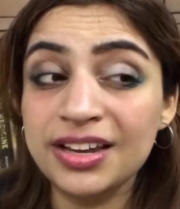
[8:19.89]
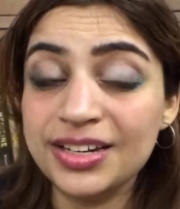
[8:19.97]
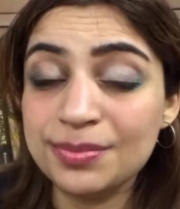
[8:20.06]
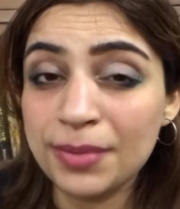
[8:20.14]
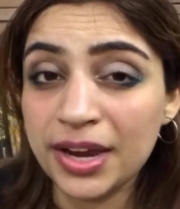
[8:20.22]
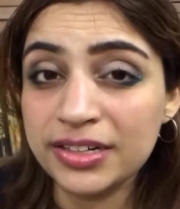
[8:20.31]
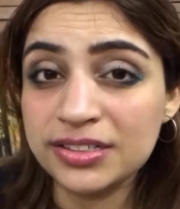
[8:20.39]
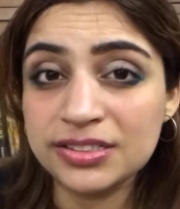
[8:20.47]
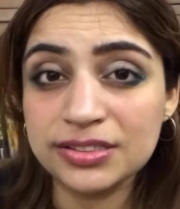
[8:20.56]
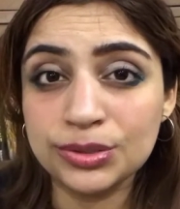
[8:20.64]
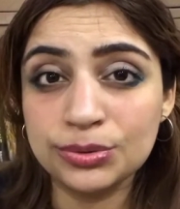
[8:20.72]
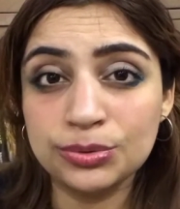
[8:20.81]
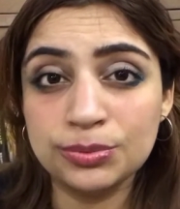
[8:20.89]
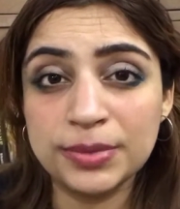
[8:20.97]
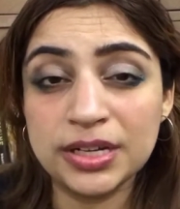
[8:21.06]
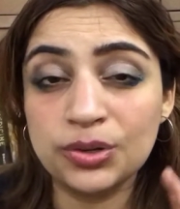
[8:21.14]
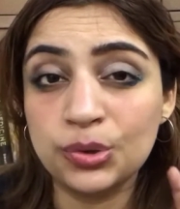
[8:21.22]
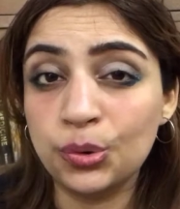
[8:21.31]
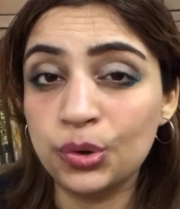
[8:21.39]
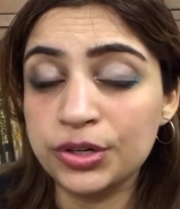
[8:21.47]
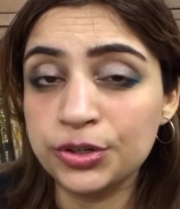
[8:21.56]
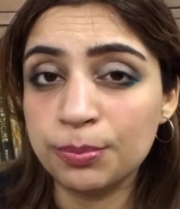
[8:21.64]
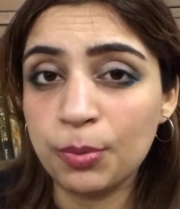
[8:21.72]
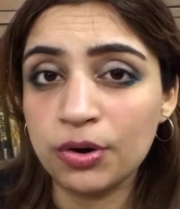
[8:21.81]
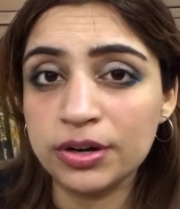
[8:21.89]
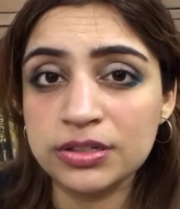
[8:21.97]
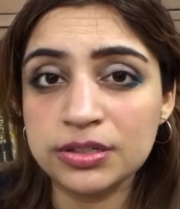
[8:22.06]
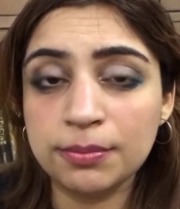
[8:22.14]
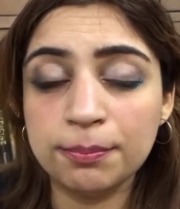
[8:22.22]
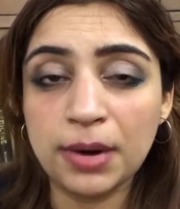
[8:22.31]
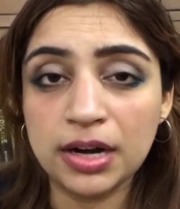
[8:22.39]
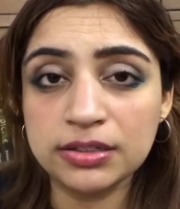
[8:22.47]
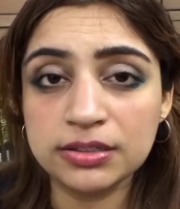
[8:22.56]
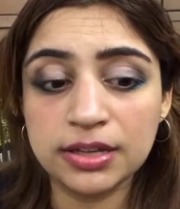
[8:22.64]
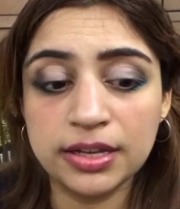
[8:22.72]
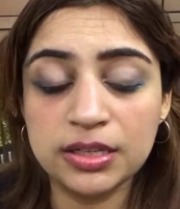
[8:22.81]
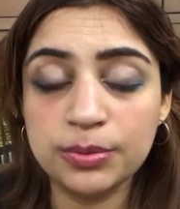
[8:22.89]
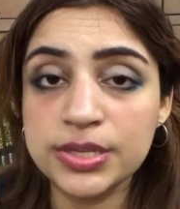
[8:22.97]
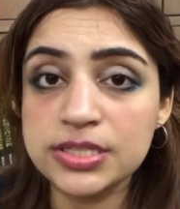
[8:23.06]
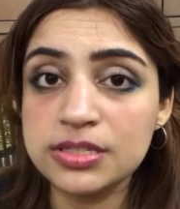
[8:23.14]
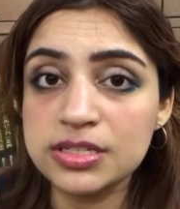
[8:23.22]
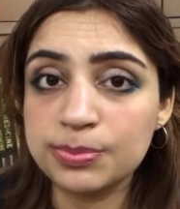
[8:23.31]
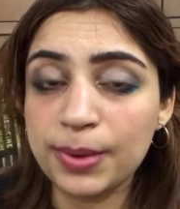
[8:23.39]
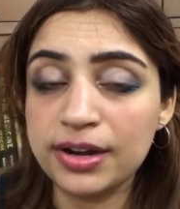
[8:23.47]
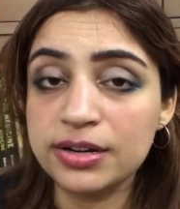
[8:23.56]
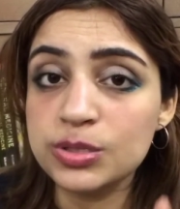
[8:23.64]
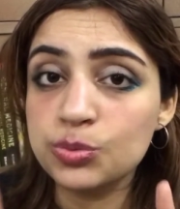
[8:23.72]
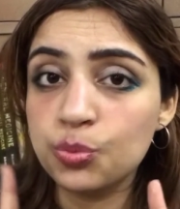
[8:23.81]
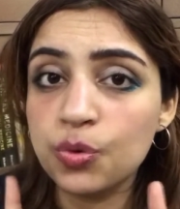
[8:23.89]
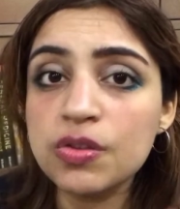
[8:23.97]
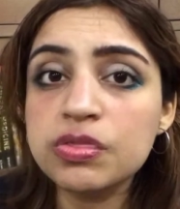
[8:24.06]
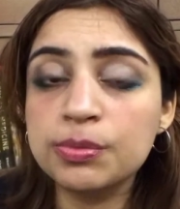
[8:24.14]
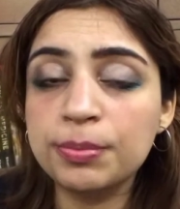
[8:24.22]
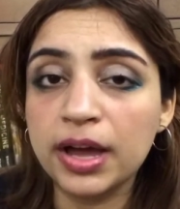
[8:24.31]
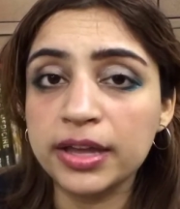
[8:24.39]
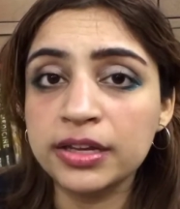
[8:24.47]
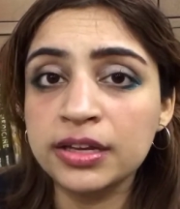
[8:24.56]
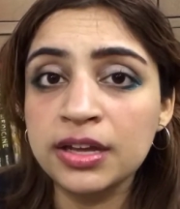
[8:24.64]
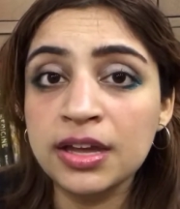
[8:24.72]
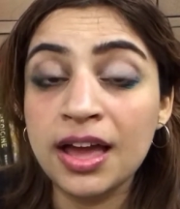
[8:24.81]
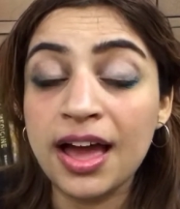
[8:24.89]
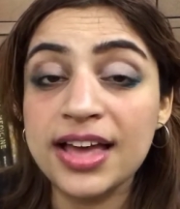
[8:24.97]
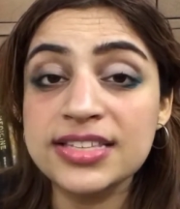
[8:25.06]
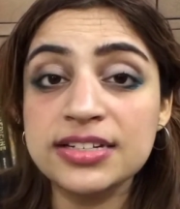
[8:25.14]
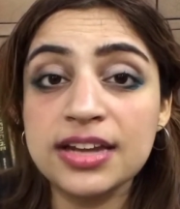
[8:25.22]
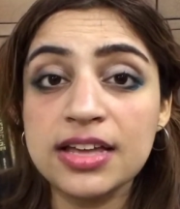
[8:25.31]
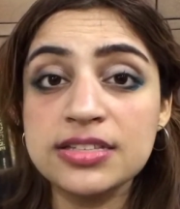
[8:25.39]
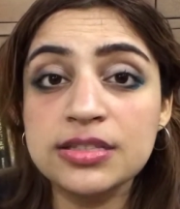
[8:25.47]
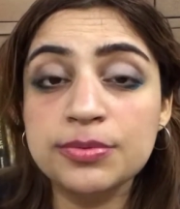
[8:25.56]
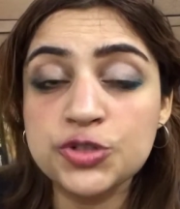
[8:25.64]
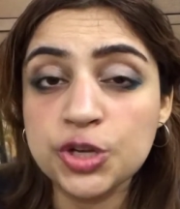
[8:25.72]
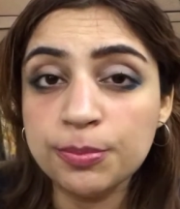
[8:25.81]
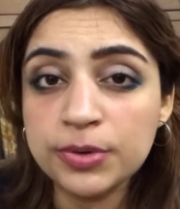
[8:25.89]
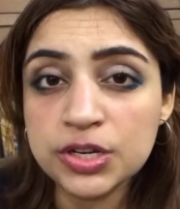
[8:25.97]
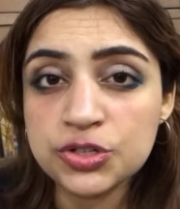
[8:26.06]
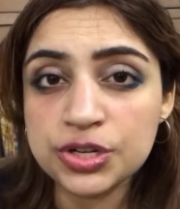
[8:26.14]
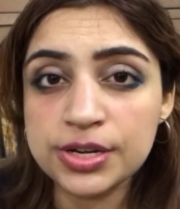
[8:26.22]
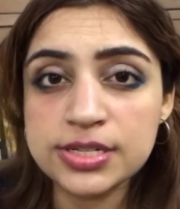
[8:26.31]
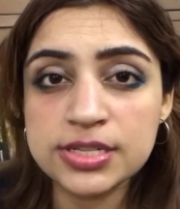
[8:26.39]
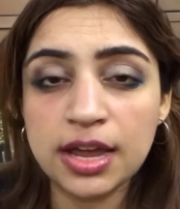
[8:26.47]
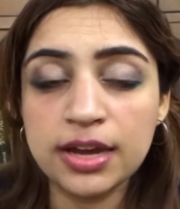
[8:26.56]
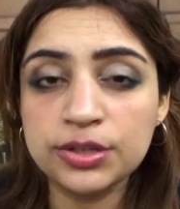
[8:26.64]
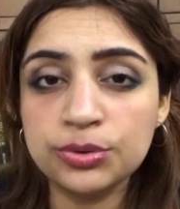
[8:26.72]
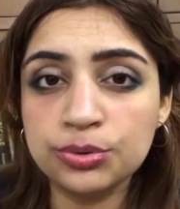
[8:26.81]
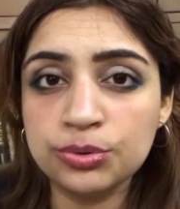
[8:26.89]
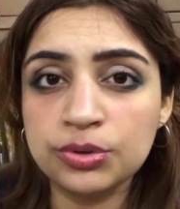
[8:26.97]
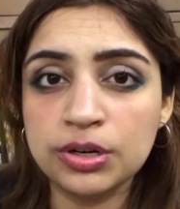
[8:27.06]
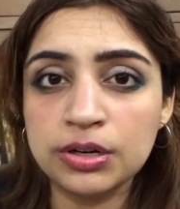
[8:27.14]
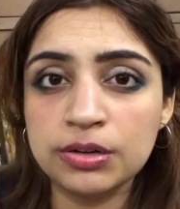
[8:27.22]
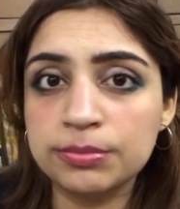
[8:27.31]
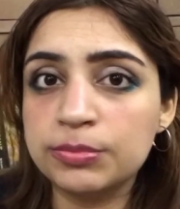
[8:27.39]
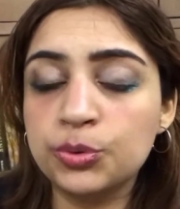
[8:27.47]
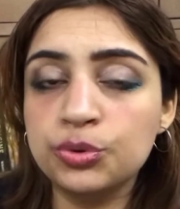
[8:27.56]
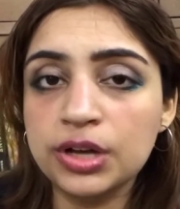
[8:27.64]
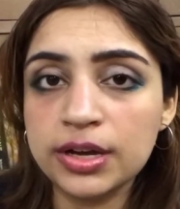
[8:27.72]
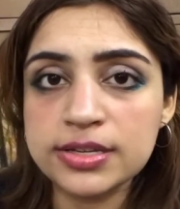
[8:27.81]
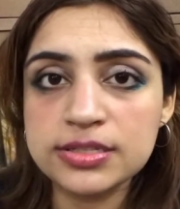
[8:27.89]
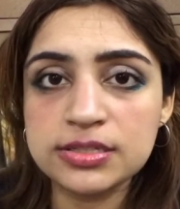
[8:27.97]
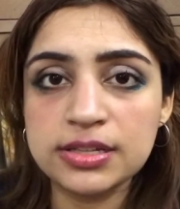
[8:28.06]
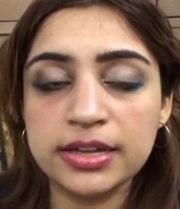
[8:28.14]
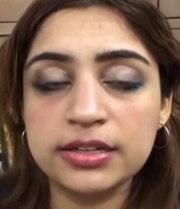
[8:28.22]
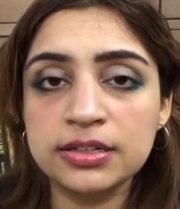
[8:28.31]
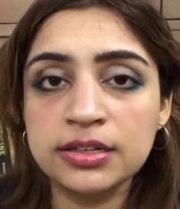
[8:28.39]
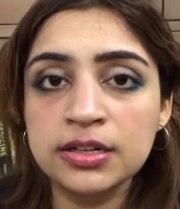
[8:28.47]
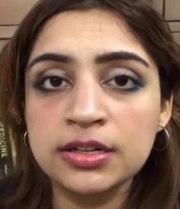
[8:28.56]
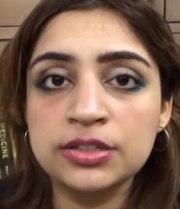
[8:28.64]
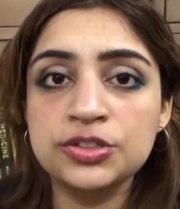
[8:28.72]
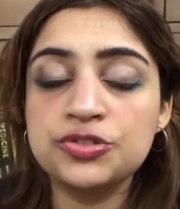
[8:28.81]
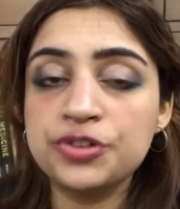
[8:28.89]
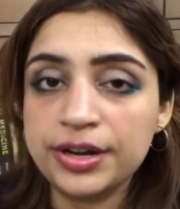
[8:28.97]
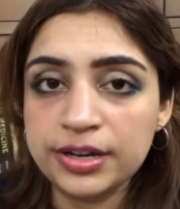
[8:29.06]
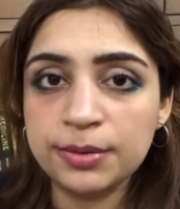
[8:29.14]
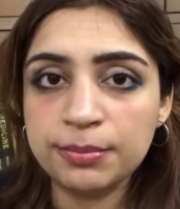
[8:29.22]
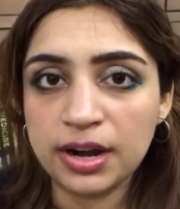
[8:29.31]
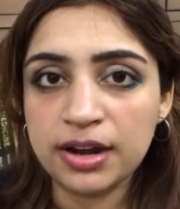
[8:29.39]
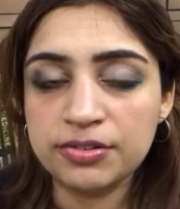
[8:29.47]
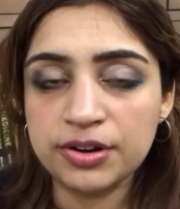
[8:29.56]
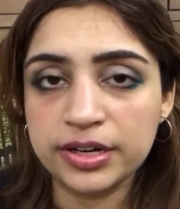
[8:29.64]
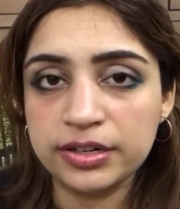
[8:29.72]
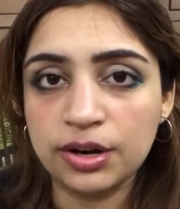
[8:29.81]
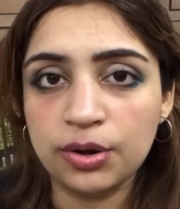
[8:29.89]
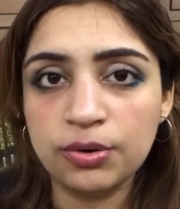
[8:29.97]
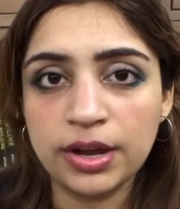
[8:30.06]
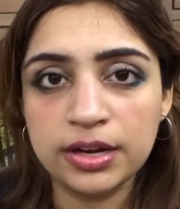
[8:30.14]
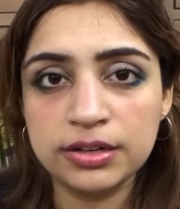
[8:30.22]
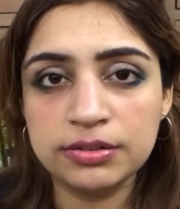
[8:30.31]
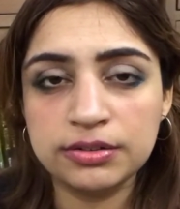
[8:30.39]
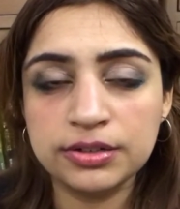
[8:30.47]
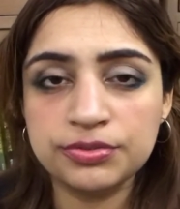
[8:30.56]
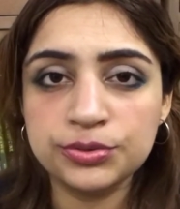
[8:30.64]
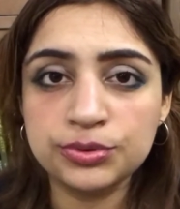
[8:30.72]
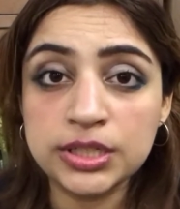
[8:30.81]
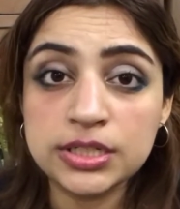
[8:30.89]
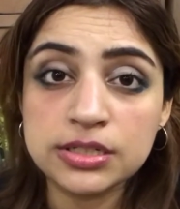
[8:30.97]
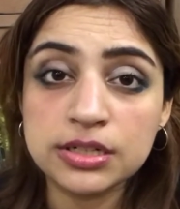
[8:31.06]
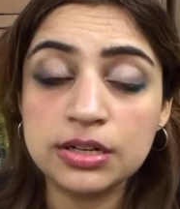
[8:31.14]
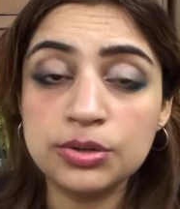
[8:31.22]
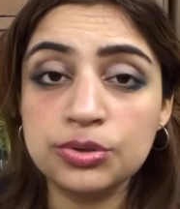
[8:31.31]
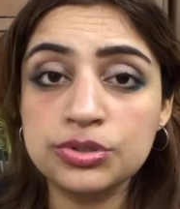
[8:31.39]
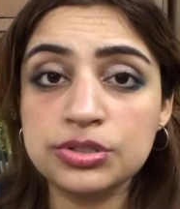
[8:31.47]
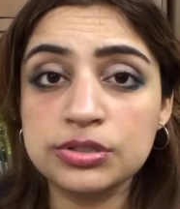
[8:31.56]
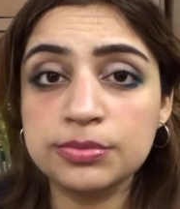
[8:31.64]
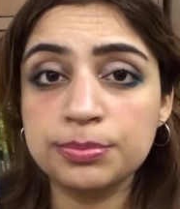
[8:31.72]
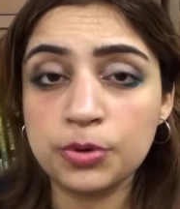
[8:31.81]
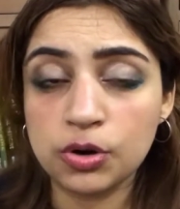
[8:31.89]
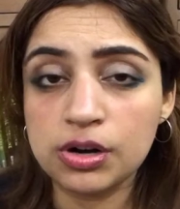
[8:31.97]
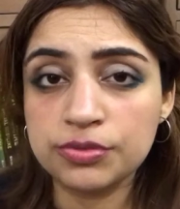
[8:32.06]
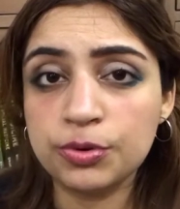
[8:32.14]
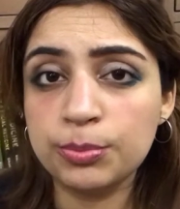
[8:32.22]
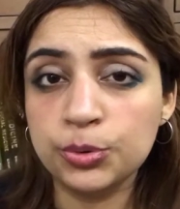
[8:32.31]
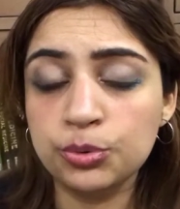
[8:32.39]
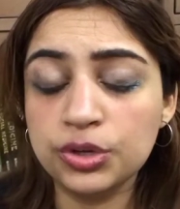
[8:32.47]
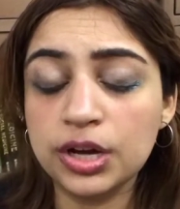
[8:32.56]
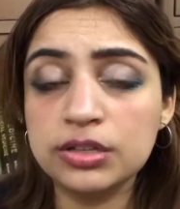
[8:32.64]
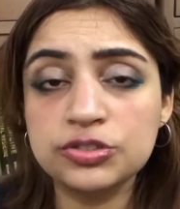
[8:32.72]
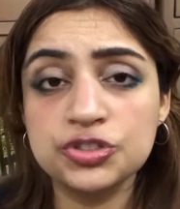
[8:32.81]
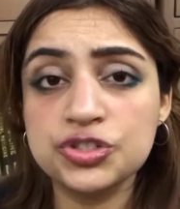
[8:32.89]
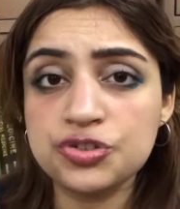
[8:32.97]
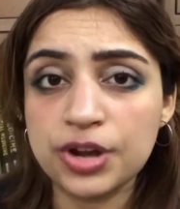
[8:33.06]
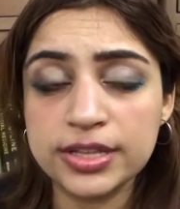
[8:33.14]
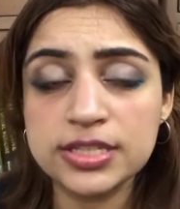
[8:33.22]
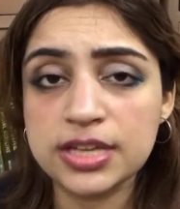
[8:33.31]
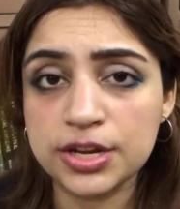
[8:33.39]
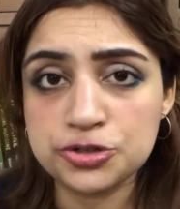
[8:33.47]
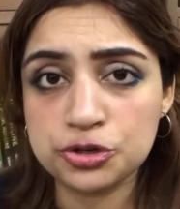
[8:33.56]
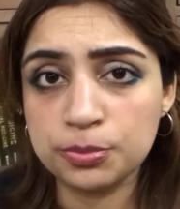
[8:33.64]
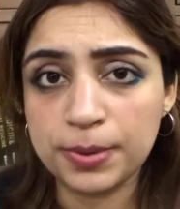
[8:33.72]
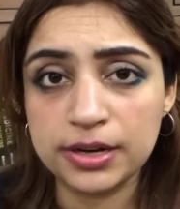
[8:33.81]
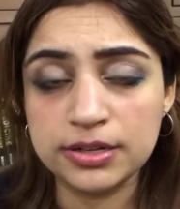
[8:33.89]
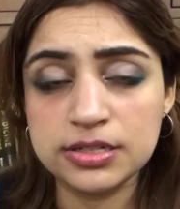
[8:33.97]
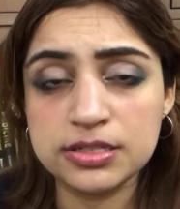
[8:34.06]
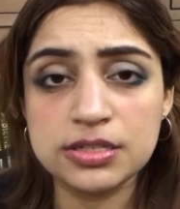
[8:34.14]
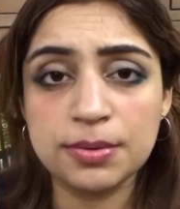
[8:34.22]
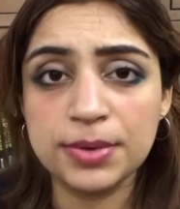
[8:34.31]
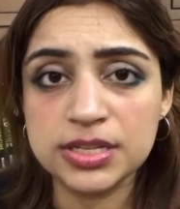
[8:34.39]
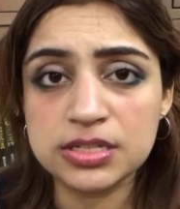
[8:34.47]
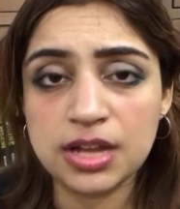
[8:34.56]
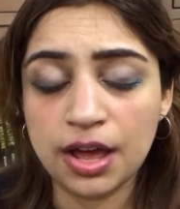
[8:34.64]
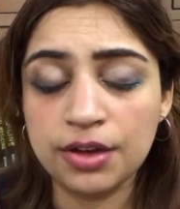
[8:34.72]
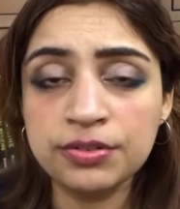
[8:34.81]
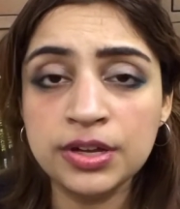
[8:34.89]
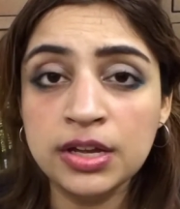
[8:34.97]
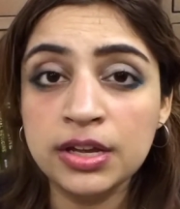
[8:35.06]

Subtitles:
It might, you know, make a hole in your pocket, but anyways this palette is worth buying, as it has the shimmering shades, and you know Huda is like the trending brand right now, and if you need a good product from Huda, just try this eyeshadow palette. It's a must have.